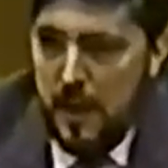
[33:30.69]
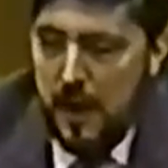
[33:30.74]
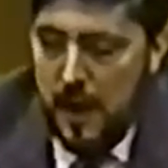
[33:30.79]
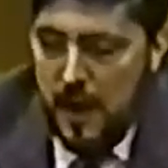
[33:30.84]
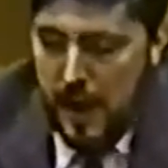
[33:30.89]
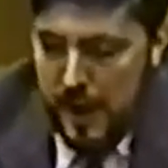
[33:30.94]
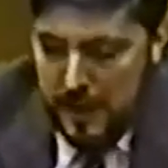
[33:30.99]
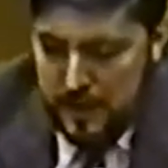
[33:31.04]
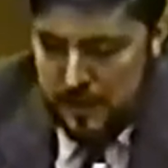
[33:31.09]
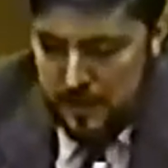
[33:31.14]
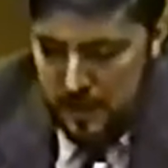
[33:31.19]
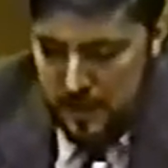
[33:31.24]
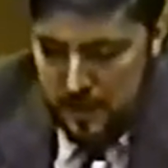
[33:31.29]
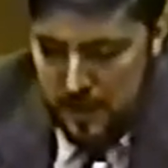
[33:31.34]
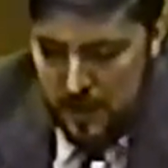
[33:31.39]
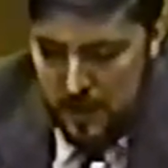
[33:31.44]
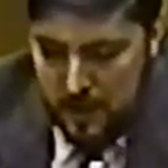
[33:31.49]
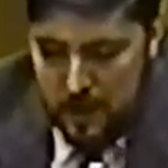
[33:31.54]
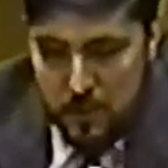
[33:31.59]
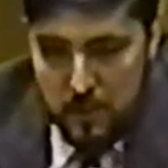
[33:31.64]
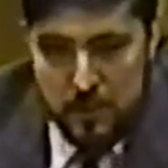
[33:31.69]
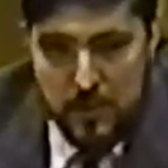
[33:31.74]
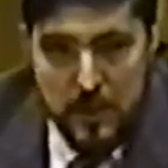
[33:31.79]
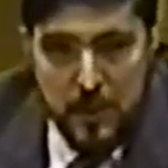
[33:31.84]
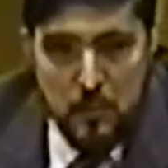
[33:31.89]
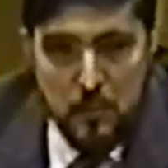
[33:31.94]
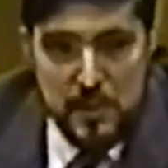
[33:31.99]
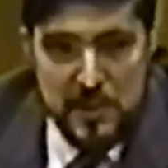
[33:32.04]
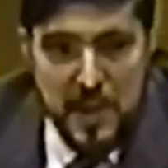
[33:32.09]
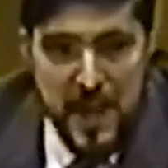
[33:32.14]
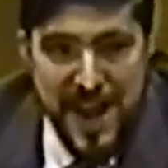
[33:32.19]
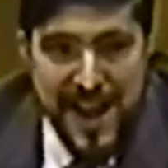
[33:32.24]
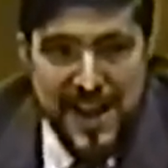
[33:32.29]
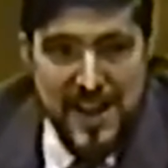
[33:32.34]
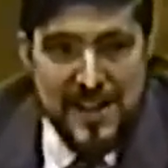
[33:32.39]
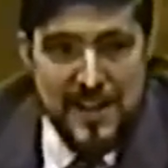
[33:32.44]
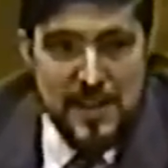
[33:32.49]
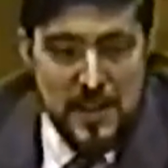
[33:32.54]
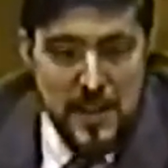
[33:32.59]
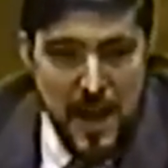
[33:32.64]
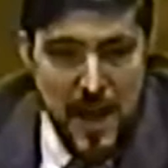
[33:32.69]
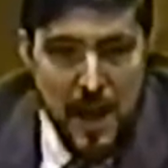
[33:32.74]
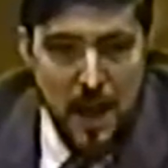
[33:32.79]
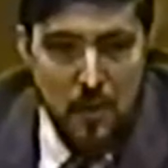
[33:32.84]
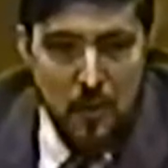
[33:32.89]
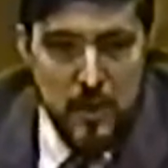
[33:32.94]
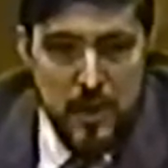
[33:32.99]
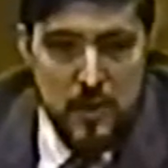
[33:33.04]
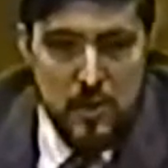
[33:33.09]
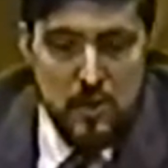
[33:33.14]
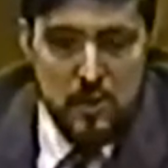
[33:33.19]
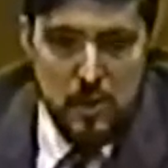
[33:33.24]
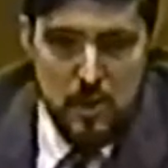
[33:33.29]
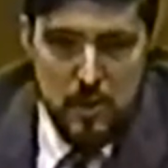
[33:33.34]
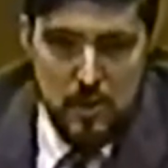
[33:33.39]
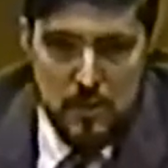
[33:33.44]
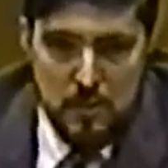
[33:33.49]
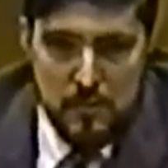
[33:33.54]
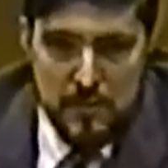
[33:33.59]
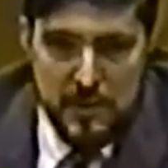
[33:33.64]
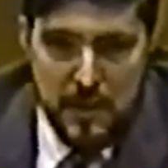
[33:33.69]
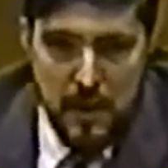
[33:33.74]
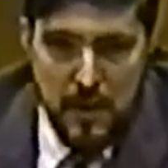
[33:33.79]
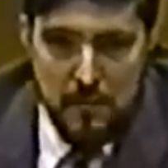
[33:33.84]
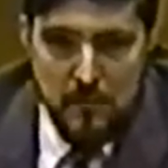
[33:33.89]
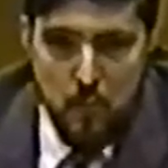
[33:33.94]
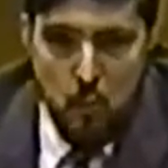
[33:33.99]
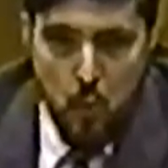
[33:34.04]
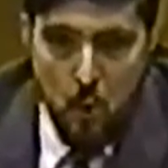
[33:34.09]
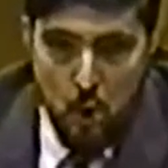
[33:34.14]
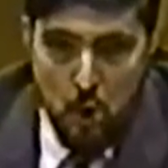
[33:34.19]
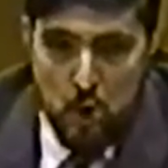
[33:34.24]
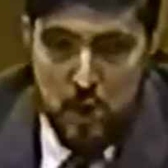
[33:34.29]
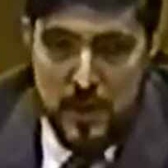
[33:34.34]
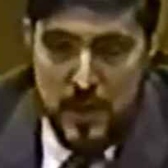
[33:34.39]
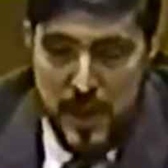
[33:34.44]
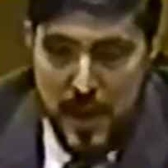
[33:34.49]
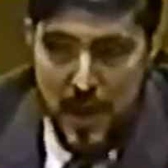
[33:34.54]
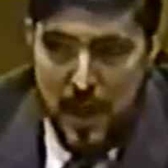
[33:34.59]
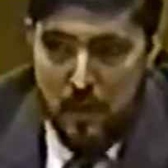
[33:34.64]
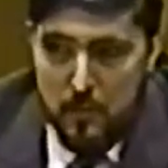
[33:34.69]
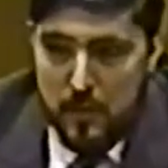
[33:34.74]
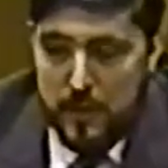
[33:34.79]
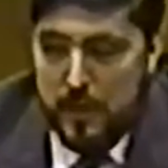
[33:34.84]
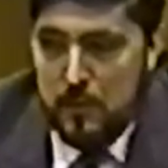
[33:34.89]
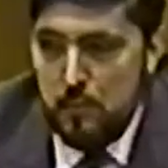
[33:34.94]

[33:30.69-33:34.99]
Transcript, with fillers: Uh, at the year that it was handed down in terms of word count,